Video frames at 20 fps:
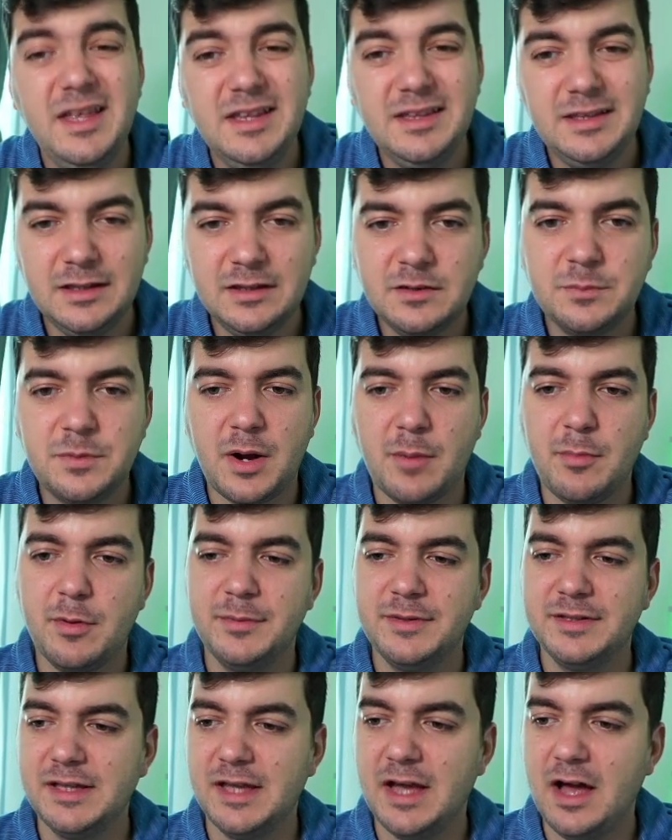It is
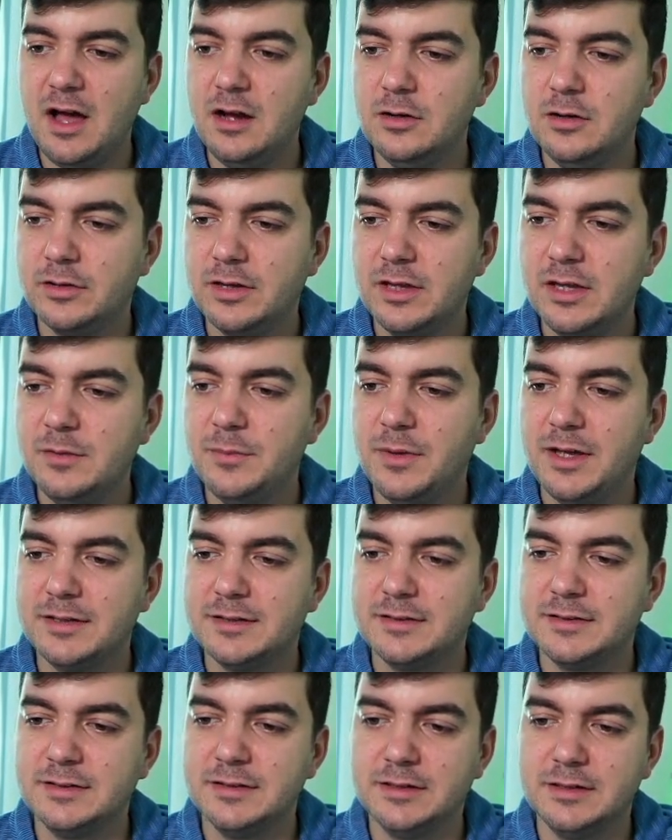probably the unlocking,
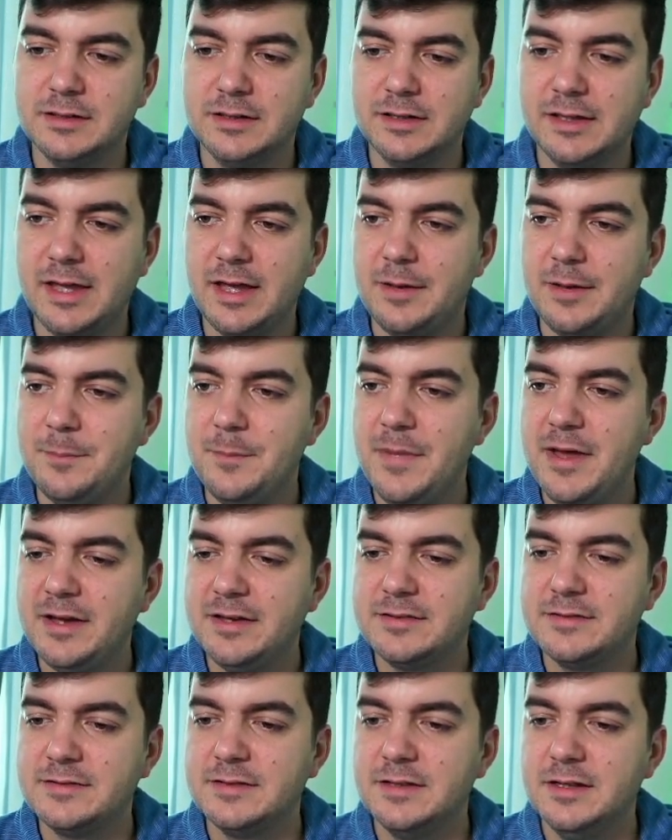but
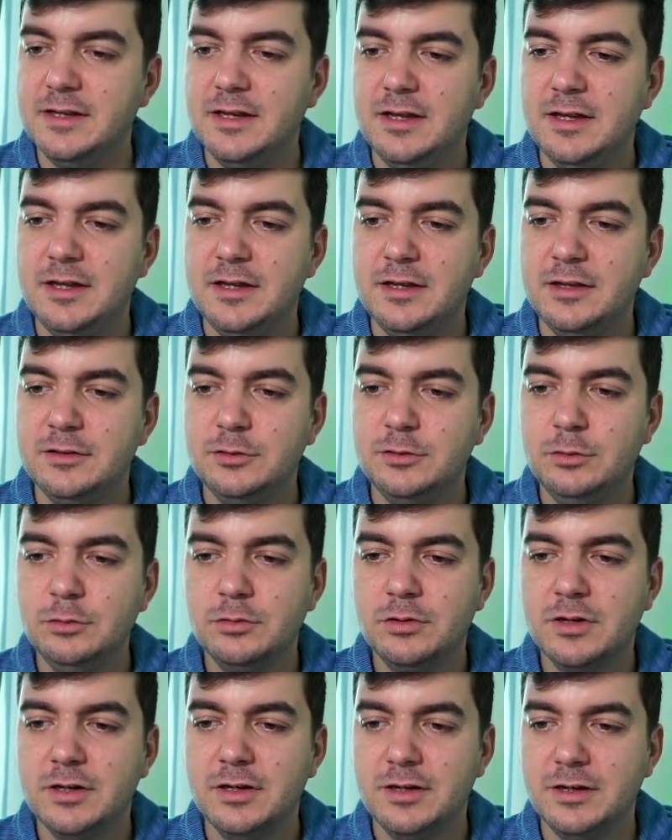Max
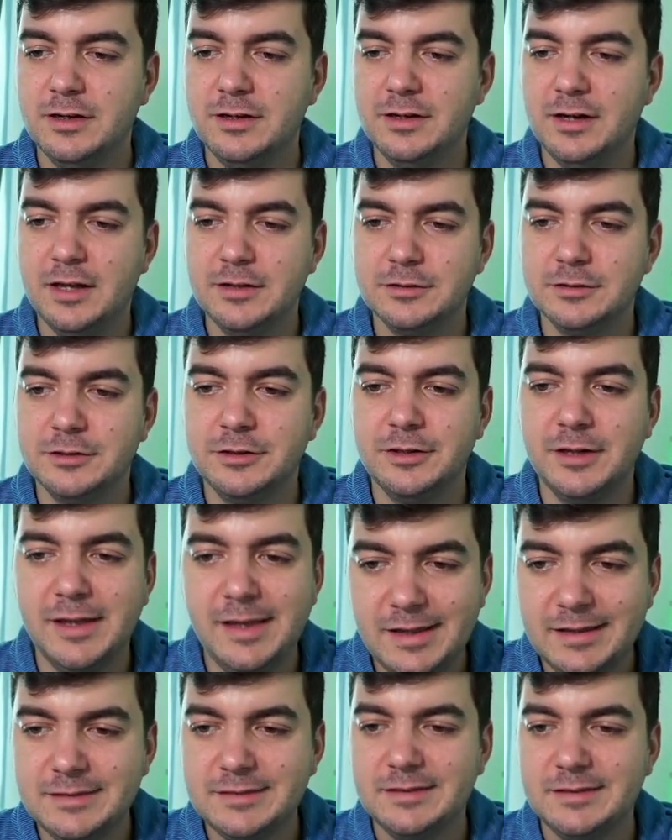took another
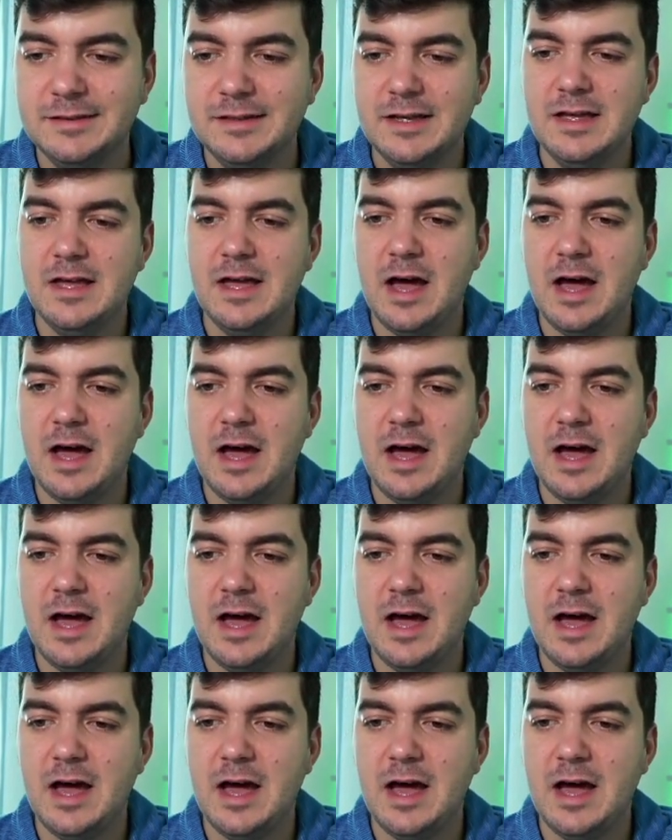hit.